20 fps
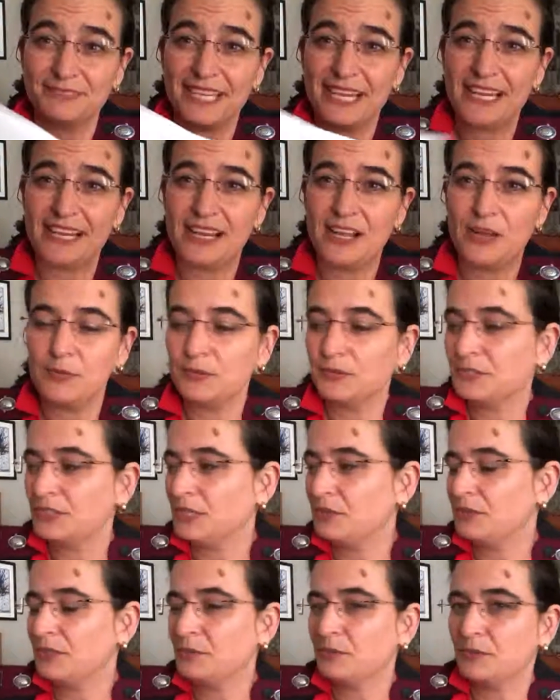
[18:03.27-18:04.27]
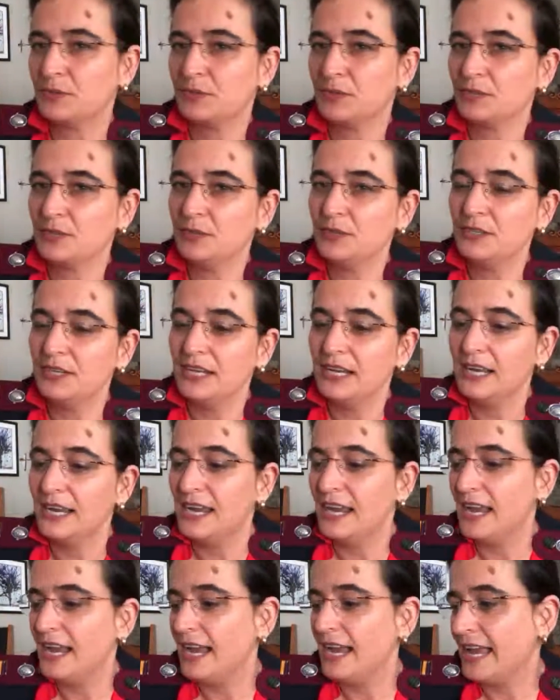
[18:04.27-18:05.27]
and I will share it with you.
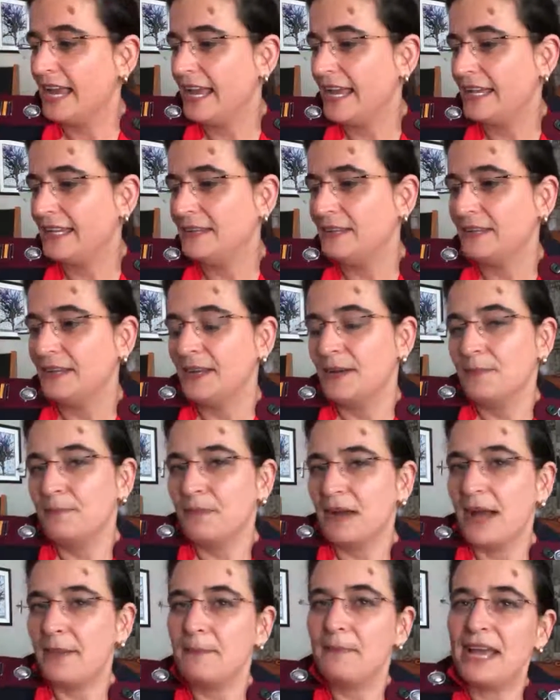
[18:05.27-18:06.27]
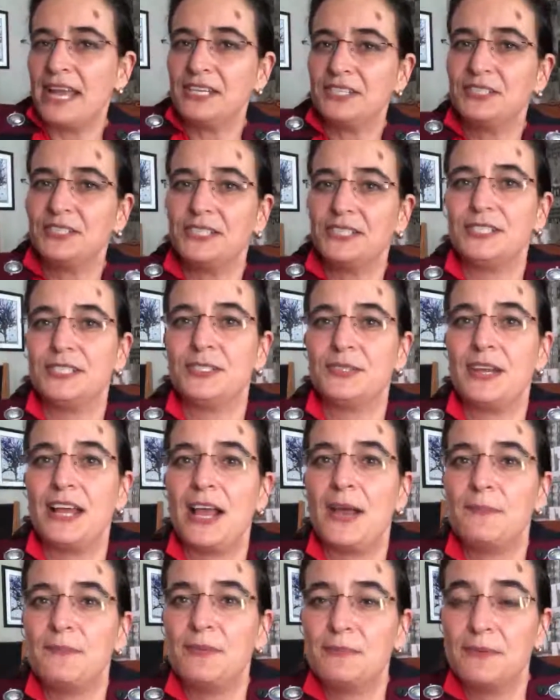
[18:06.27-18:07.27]
And my passion is to
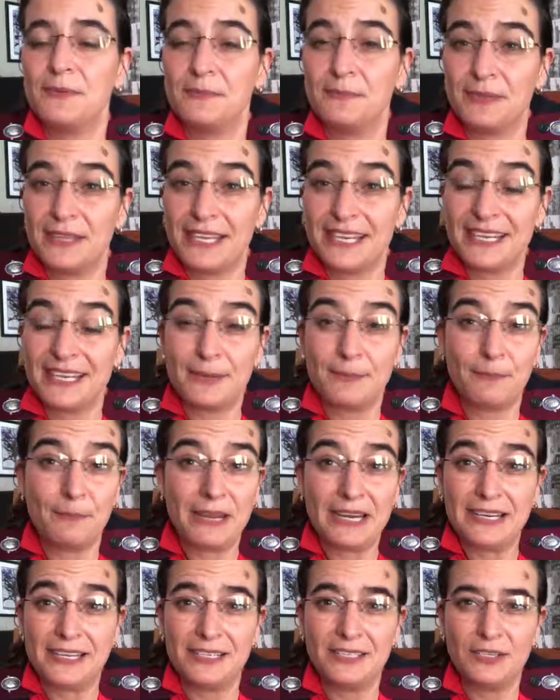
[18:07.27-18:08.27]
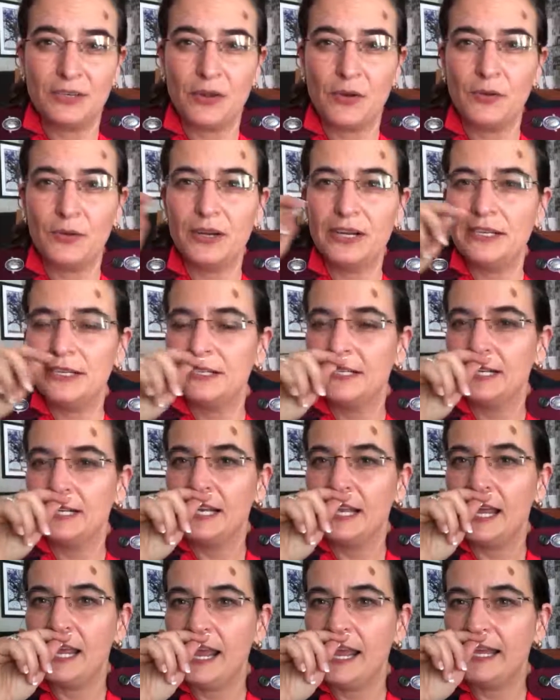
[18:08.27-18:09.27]
help people be independent longer.
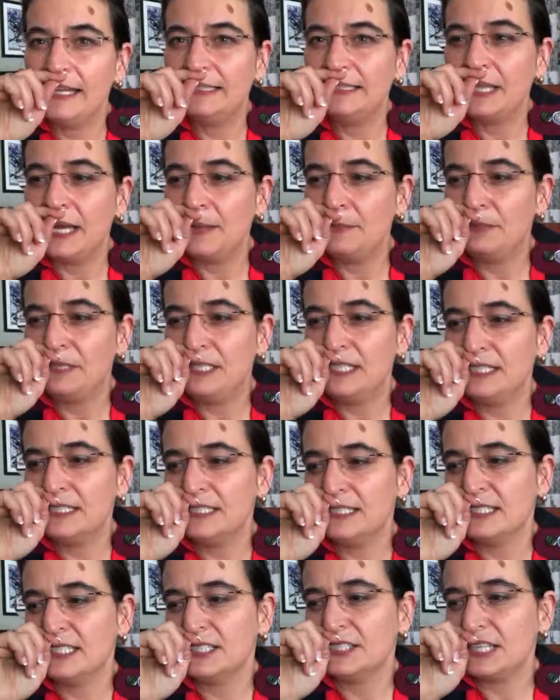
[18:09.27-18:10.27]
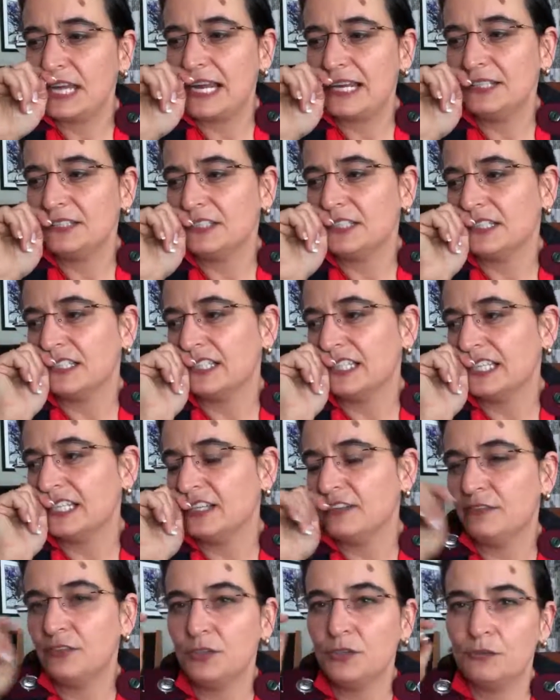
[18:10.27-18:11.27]
And diabetes is a challenging thing.
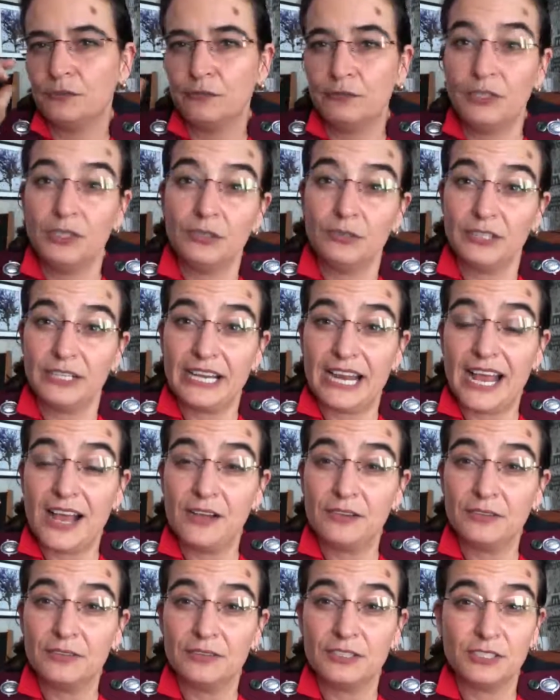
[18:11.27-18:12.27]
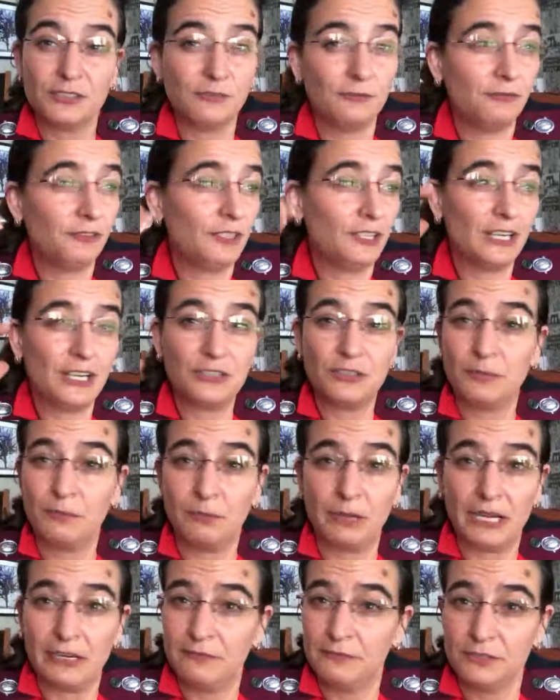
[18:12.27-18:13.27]
If you can figure it out, just figure out the
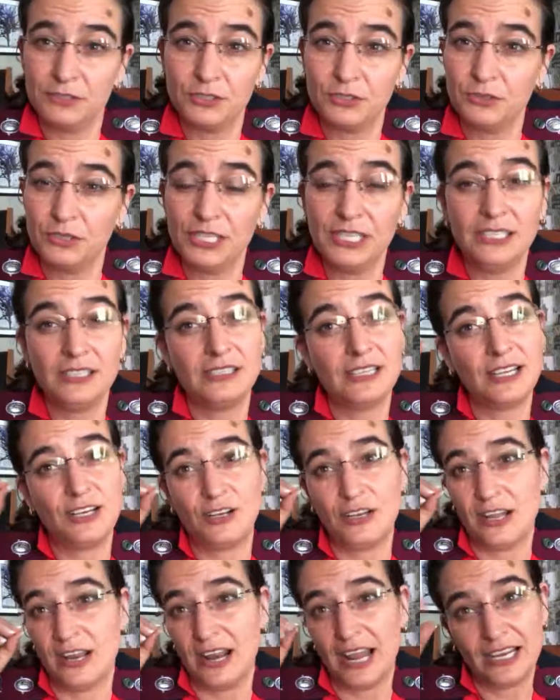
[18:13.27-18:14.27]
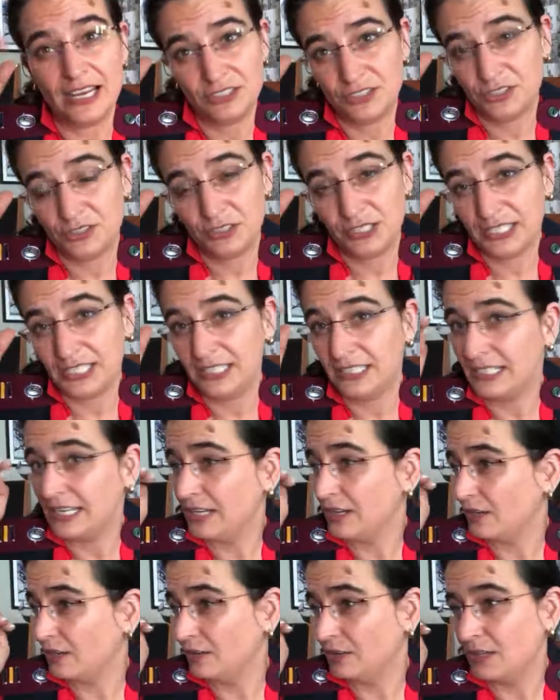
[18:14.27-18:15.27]
breakfast you eat and the lunch you eat,
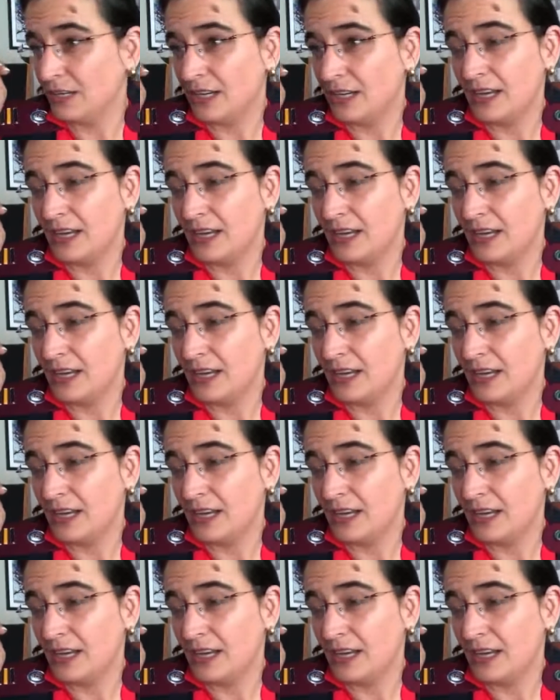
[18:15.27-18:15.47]
and